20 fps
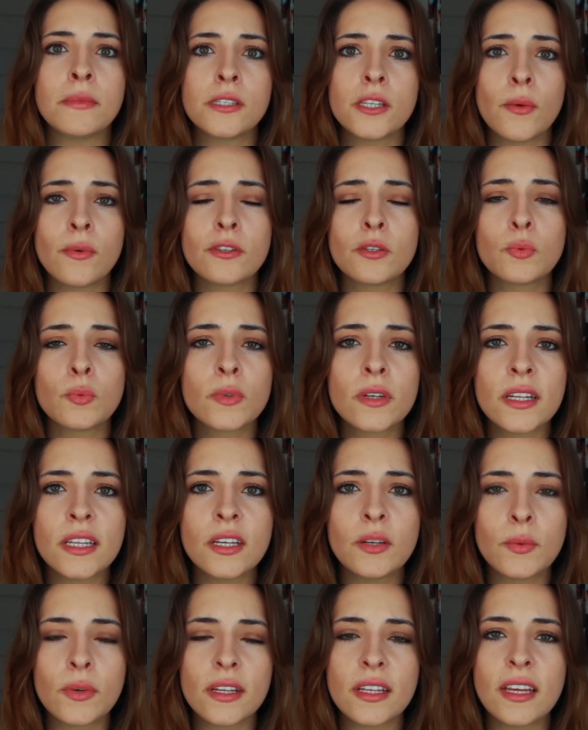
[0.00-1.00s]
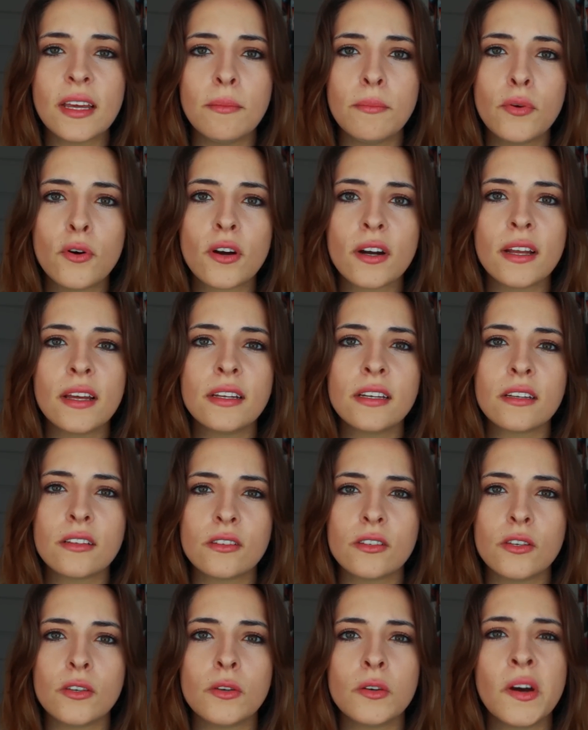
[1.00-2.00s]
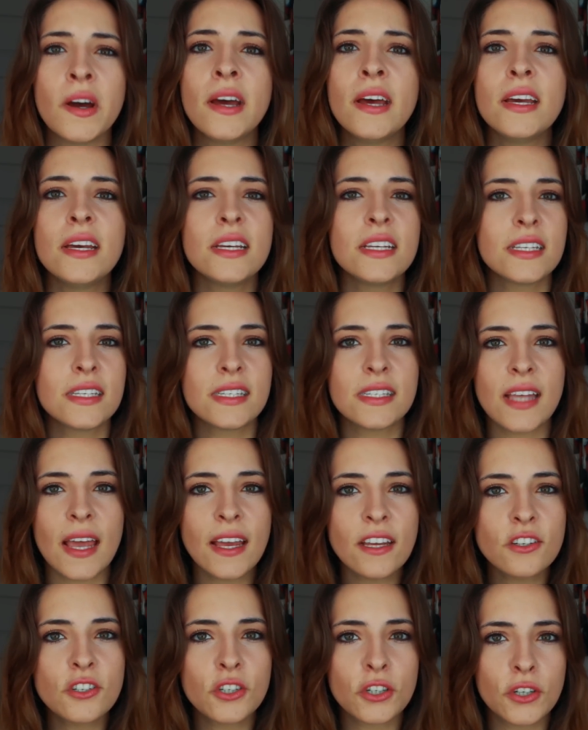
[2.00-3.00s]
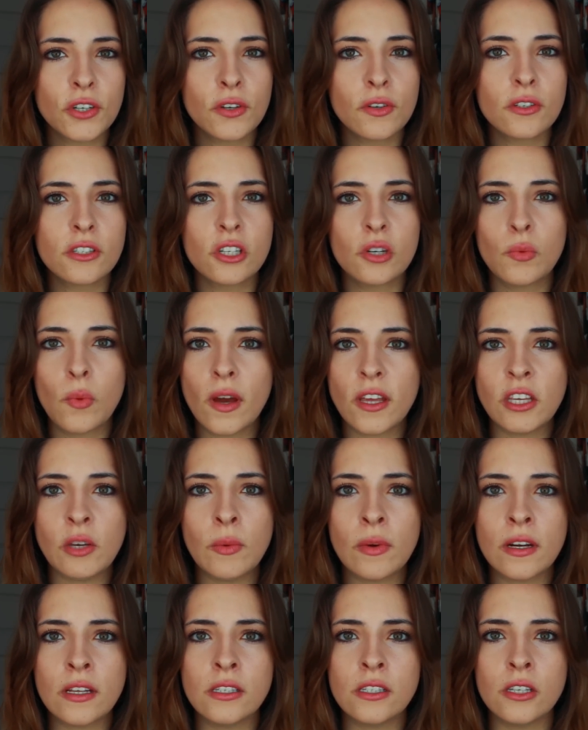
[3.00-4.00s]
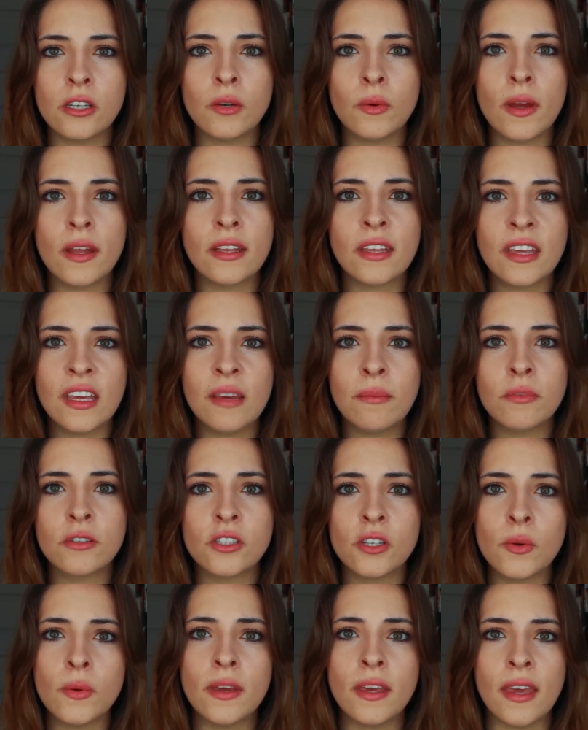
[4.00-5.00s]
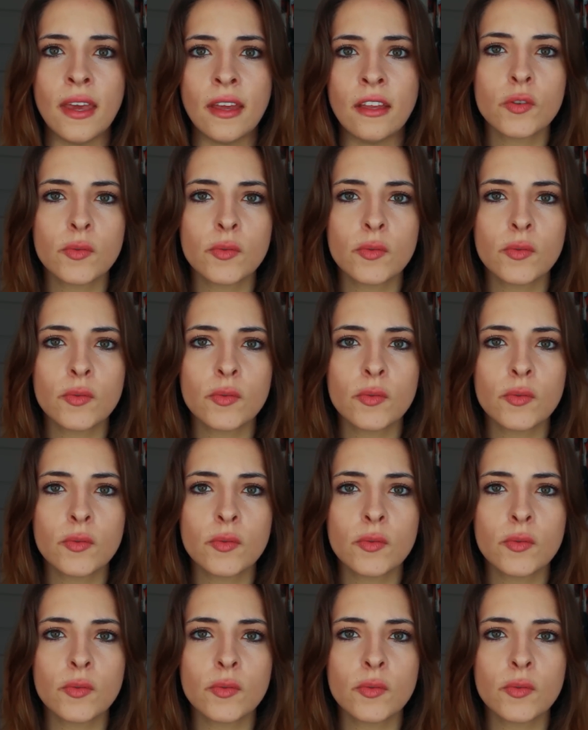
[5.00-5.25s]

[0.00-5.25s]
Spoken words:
So it's really, really important to stay true to what you want to do and keep doing it.